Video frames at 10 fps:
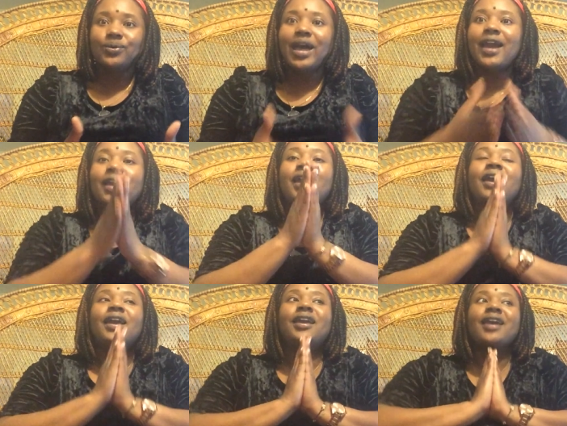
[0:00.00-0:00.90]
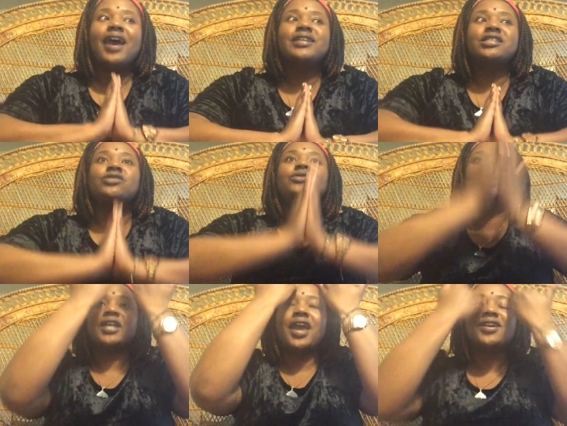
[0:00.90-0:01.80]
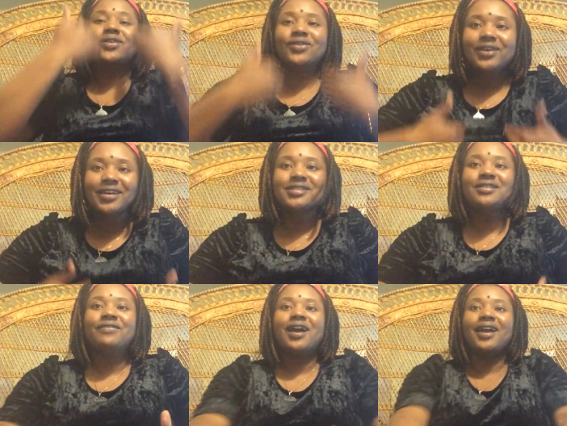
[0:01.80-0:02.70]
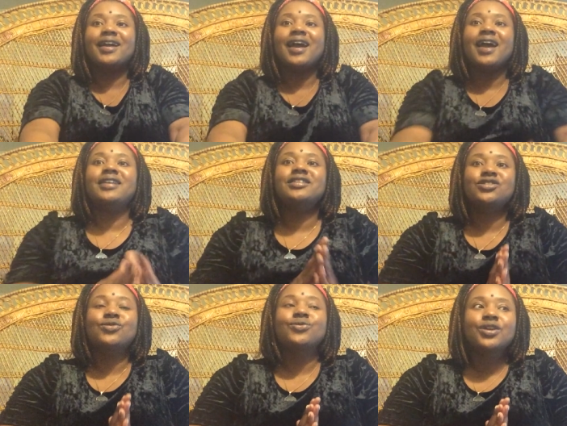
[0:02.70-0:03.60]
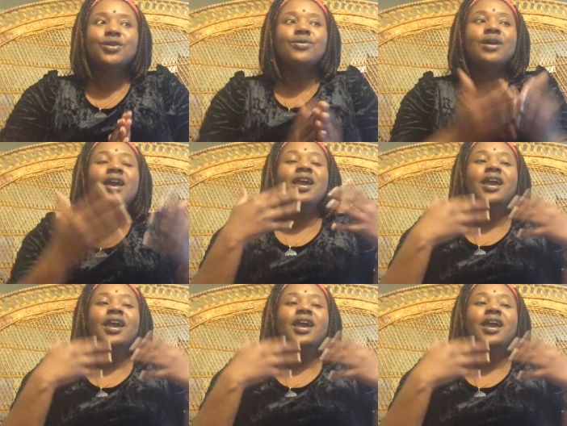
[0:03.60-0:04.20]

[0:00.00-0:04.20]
Like he has to channel his divine guidance through you.